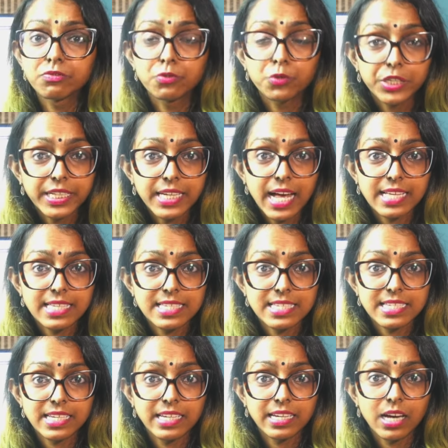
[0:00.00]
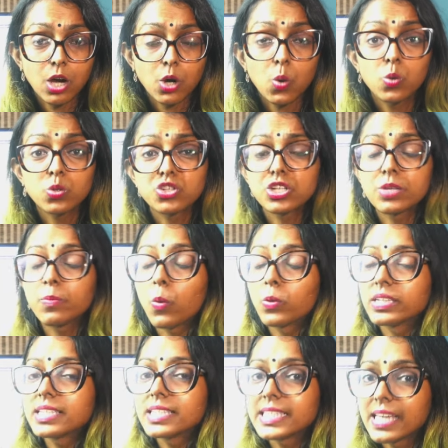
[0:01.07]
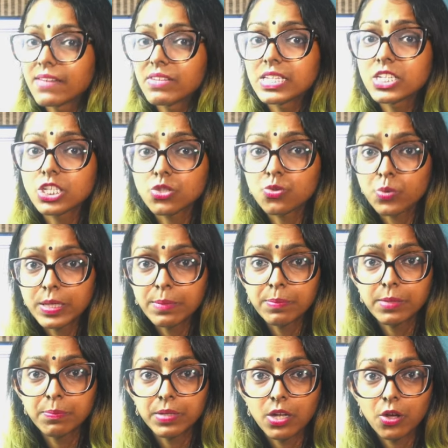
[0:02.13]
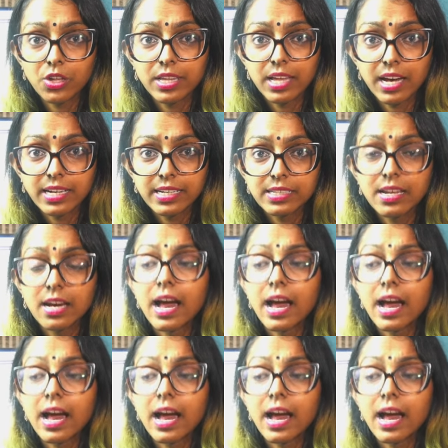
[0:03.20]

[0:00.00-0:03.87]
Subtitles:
freelancing, coaching more than 73 people online